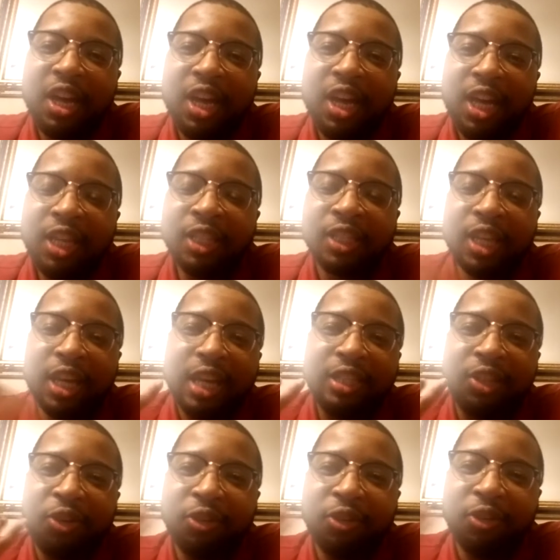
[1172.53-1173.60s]
He's like, I
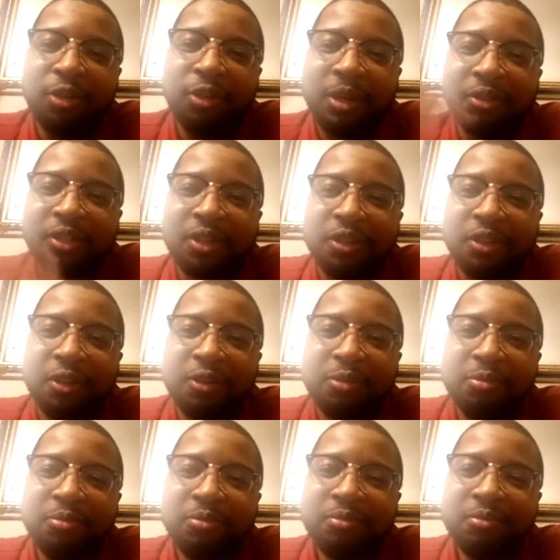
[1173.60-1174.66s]
told him I was going home.
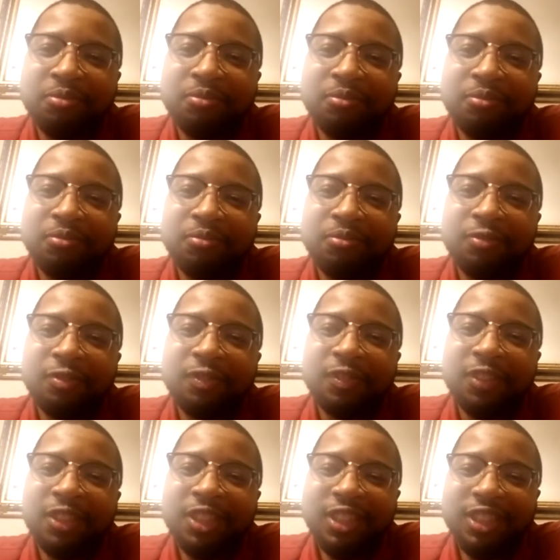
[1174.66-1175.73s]

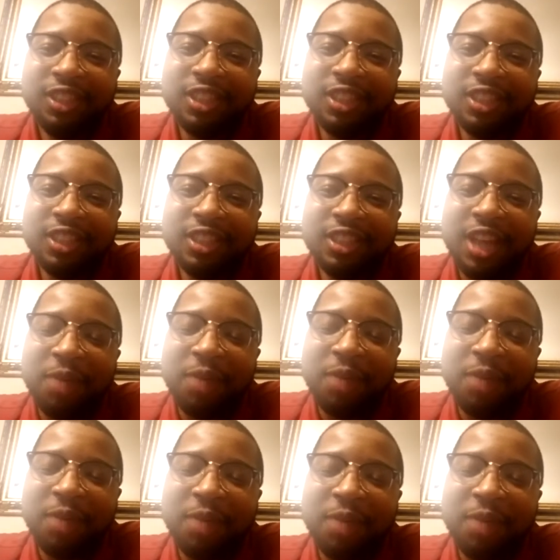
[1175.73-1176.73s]
I went home.